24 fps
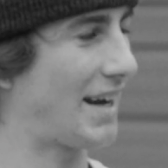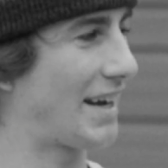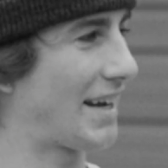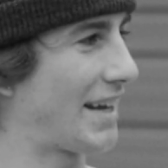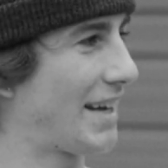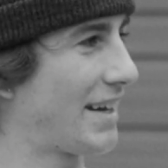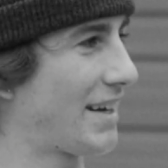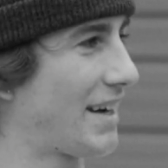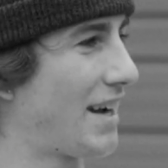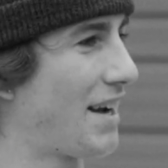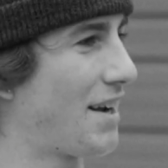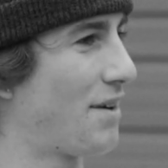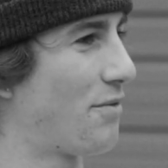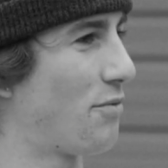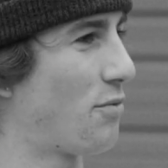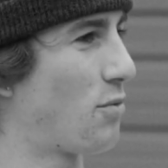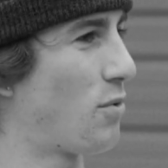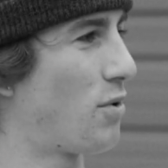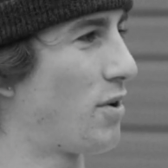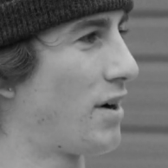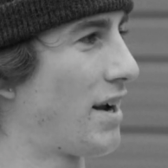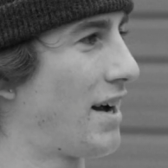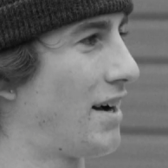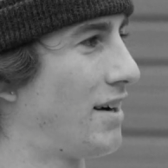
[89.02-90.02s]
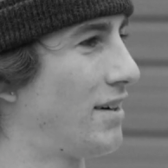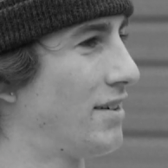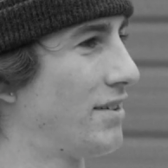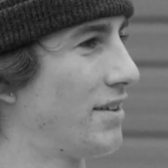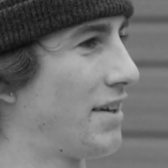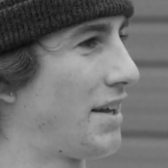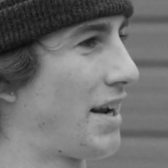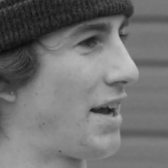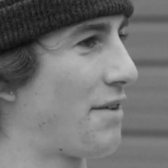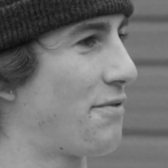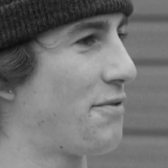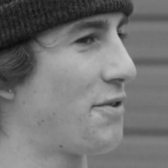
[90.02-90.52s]
I get kind of worn out,
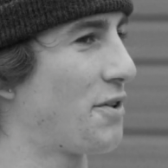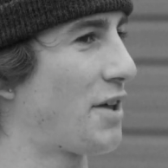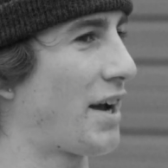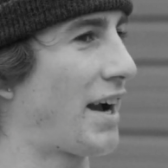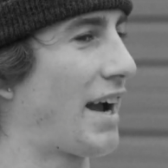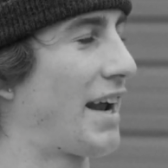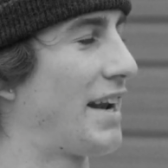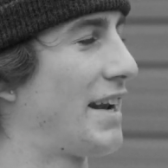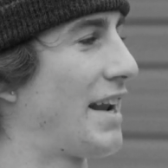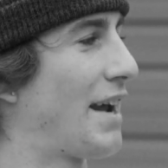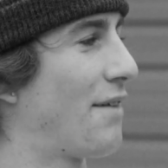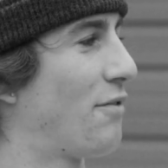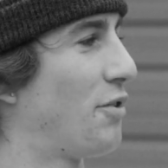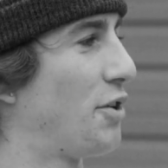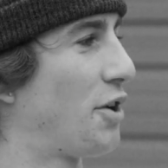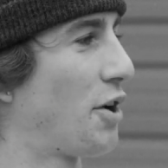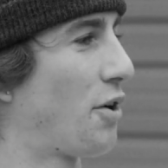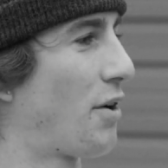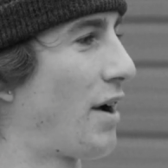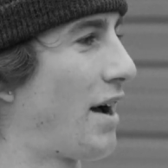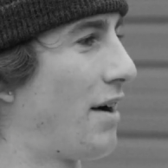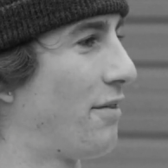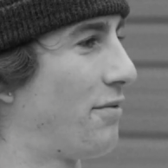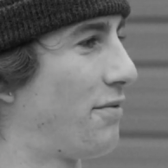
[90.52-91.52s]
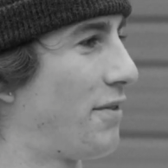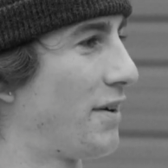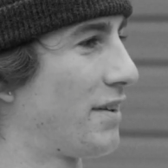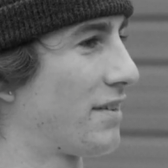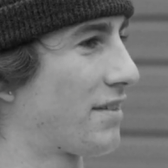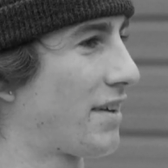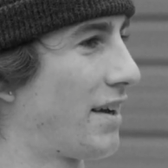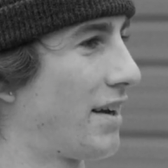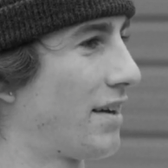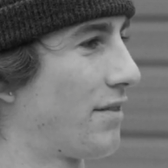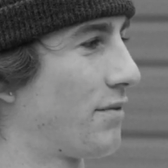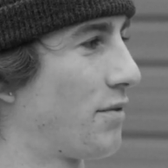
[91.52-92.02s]
and I feel like mm. I never don't have fun
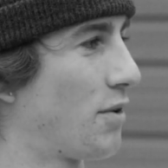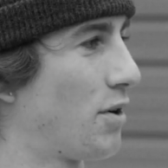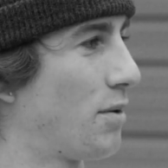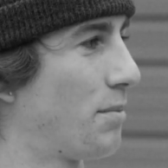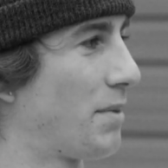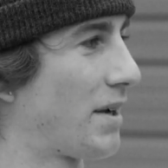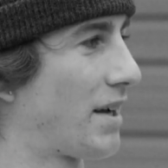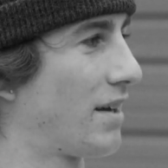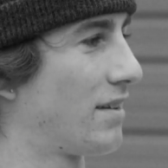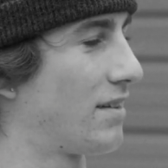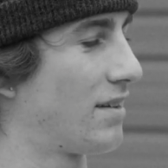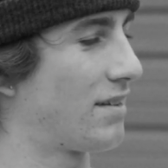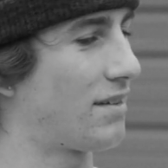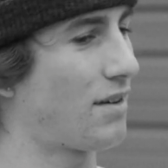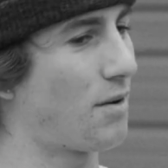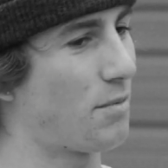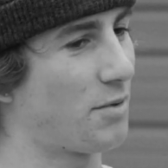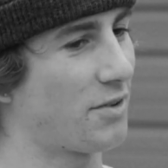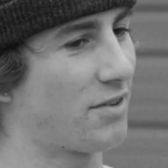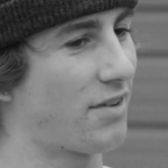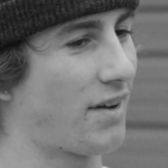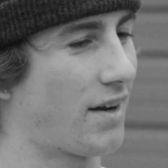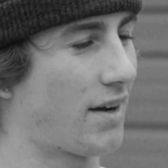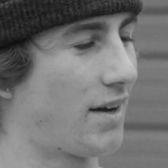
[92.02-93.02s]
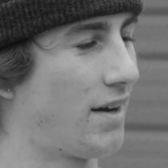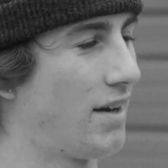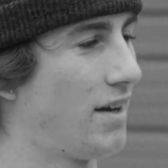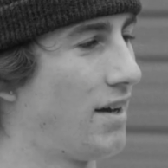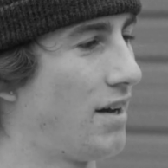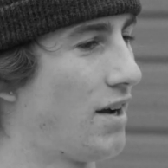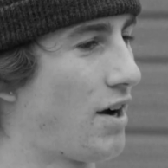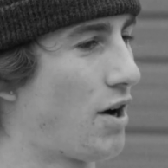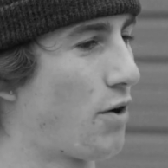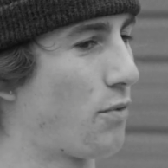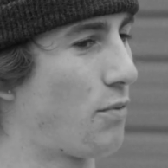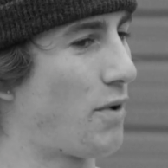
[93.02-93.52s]
skating vert because it's almost like
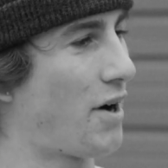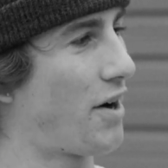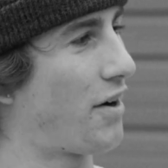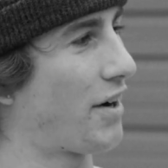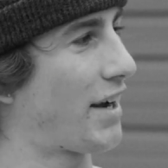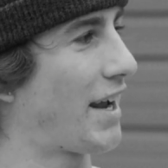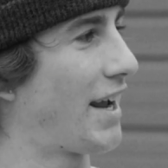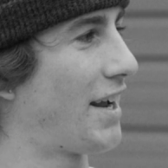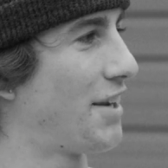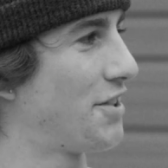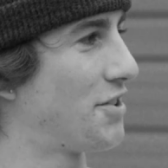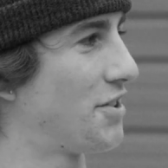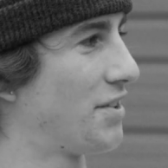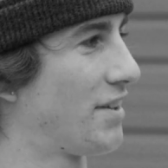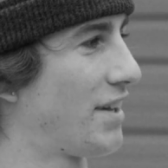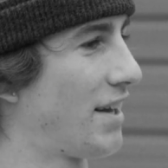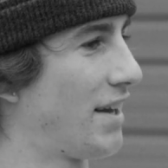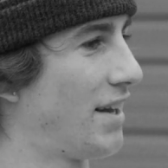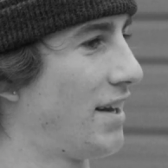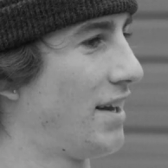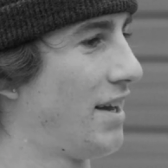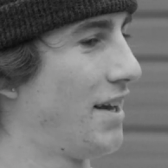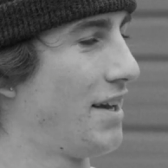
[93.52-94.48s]
a rare occasion that